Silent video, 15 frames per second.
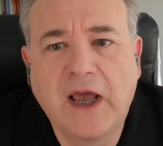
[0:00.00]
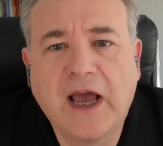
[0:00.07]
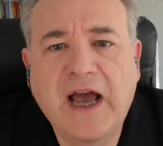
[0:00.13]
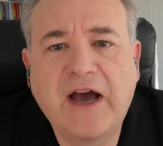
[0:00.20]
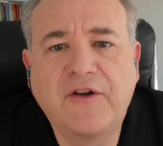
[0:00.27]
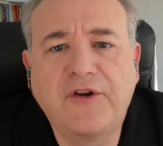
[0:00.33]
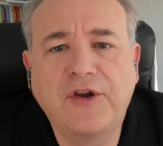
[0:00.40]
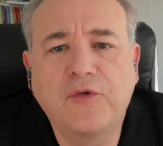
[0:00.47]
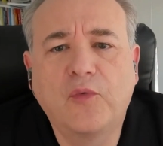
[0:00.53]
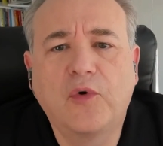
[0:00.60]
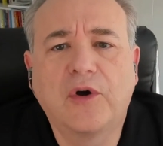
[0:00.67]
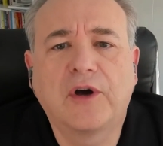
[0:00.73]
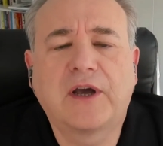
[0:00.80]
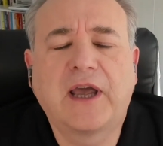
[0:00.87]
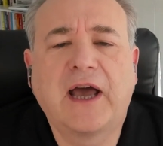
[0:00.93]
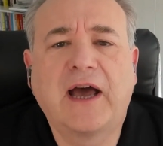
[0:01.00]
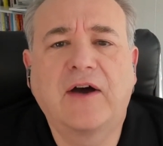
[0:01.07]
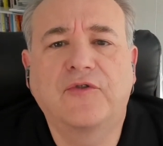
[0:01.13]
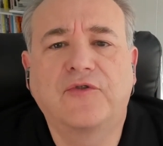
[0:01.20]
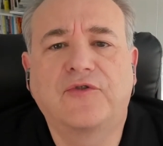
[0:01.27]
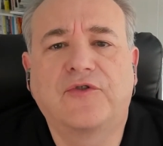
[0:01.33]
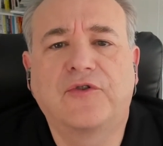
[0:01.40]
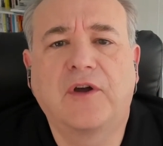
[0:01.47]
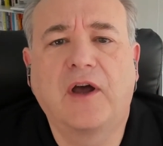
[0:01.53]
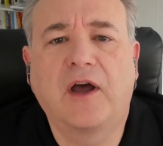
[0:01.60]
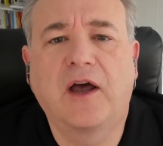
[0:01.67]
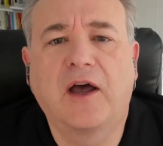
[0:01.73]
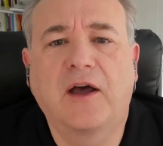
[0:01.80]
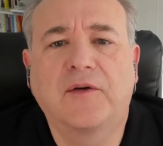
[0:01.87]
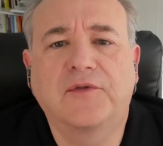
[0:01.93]
How do you work out
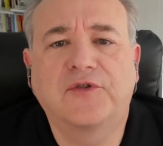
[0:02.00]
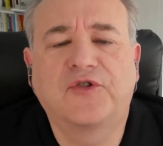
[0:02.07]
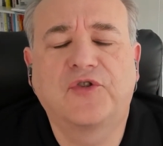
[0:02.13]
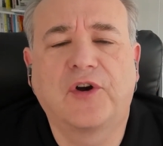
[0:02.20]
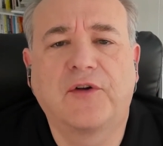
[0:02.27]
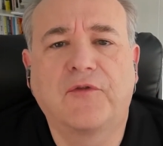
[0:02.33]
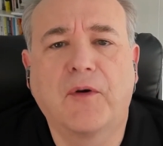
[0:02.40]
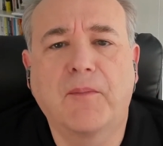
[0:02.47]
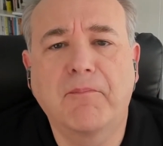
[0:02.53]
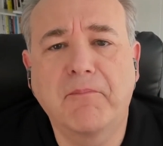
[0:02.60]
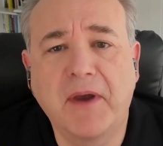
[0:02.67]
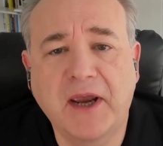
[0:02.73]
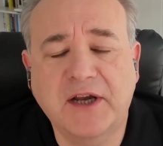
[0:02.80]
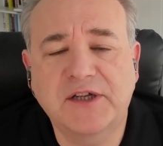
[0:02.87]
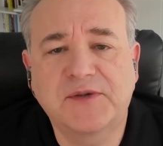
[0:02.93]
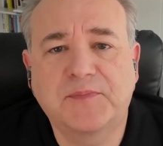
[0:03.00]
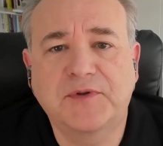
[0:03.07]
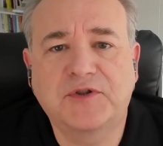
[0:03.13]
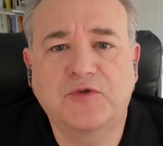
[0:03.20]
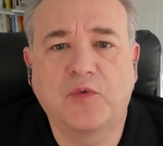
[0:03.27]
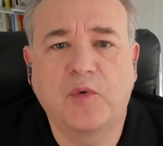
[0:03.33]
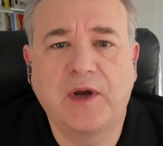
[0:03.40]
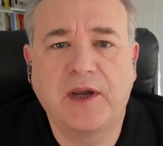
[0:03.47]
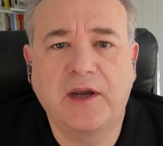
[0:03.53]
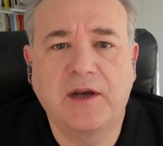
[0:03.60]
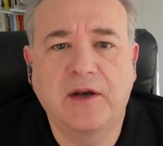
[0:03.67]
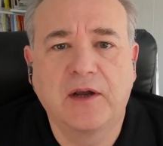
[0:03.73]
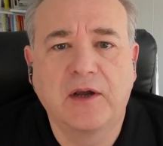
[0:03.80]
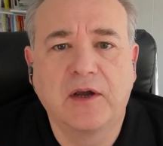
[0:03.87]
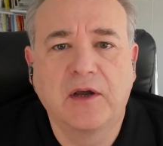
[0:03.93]
sort of a mix
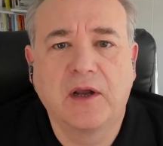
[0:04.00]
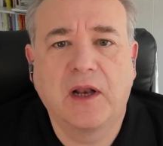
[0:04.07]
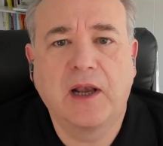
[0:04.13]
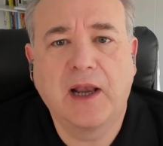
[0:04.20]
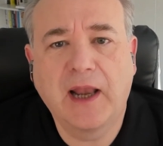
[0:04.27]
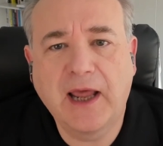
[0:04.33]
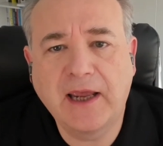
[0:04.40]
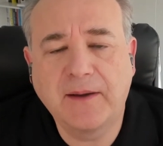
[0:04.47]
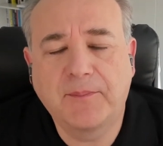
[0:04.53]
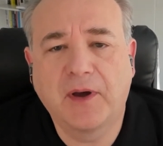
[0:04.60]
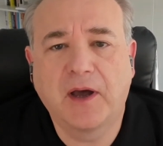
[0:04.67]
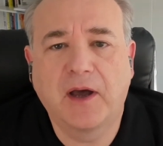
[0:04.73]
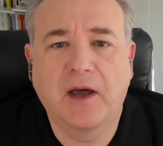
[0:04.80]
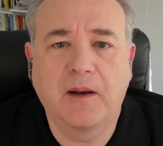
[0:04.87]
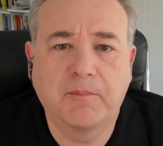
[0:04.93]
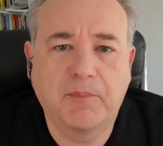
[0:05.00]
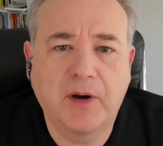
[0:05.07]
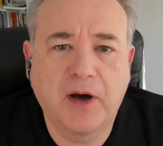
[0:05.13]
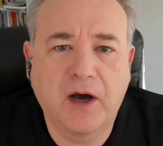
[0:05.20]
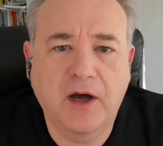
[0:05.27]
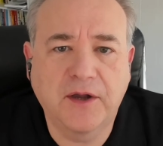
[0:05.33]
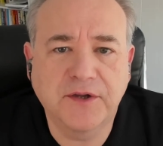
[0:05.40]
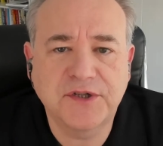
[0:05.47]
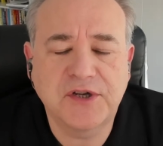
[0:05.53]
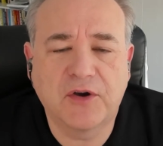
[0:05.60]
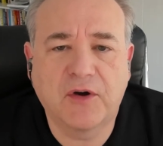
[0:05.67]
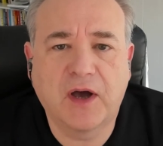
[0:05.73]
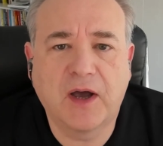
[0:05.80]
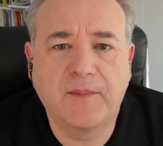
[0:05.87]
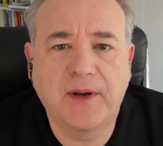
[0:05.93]
between labor and parts?
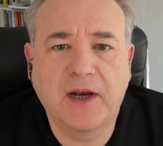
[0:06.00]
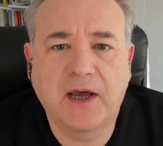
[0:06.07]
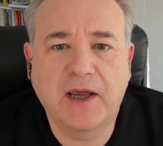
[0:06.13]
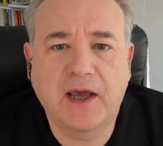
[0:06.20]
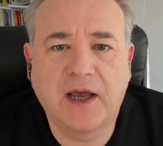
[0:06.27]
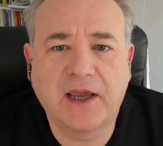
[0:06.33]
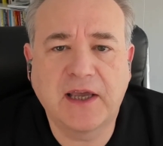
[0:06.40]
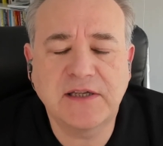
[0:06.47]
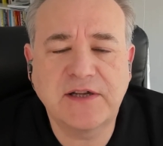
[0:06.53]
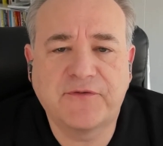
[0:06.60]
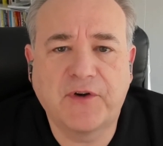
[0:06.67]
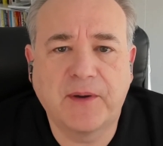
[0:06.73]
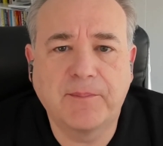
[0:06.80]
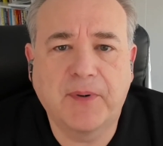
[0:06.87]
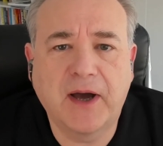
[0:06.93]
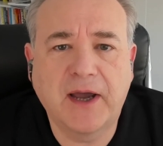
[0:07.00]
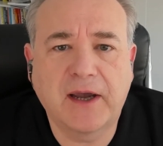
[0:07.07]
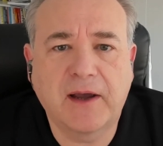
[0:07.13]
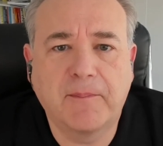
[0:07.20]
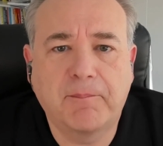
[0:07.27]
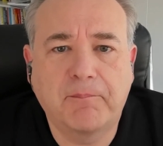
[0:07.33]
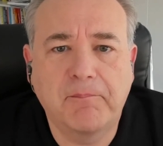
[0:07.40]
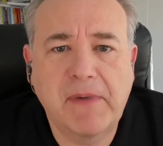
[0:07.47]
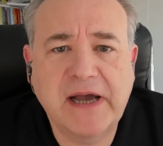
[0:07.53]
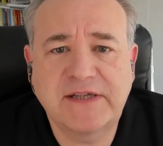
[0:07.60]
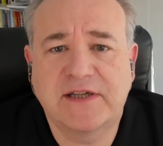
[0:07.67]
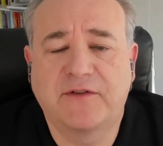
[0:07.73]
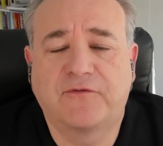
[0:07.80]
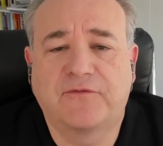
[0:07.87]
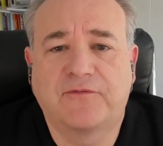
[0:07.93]
So, I mean, I guess if I'm buying a
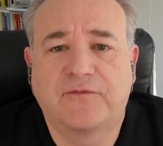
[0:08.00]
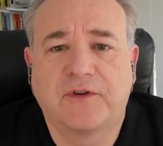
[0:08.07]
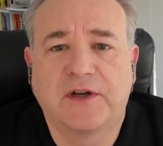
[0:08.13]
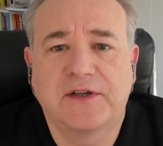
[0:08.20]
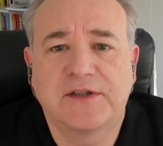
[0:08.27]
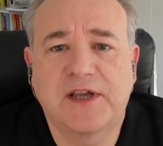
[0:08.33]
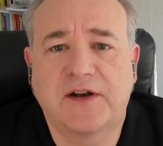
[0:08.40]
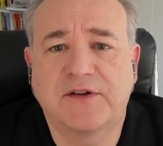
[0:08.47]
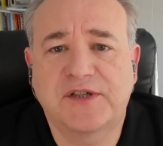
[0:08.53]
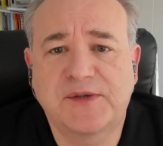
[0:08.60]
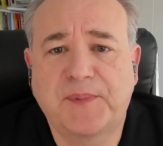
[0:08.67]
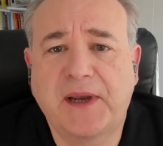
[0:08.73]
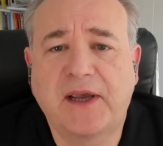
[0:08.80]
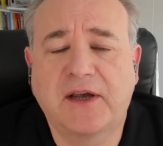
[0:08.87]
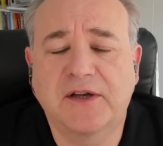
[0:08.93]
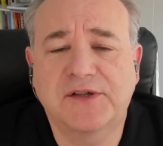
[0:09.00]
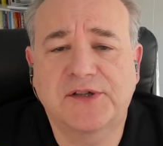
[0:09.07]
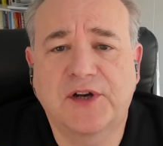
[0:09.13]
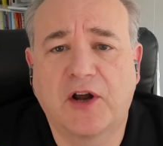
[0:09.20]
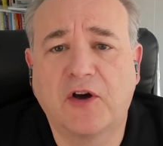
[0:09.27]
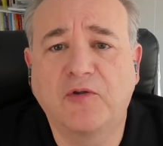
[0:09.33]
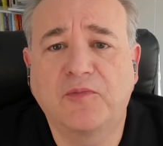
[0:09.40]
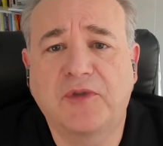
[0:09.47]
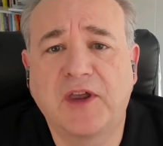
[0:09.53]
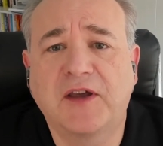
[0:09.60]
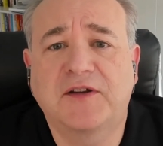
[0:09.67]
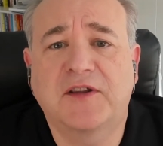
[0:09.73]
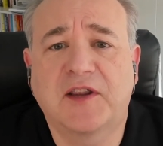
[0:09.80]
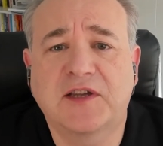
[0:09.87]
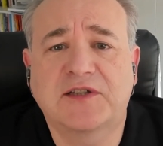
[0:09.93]
massive set of speakers and a home
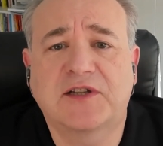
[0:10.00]
theater, that's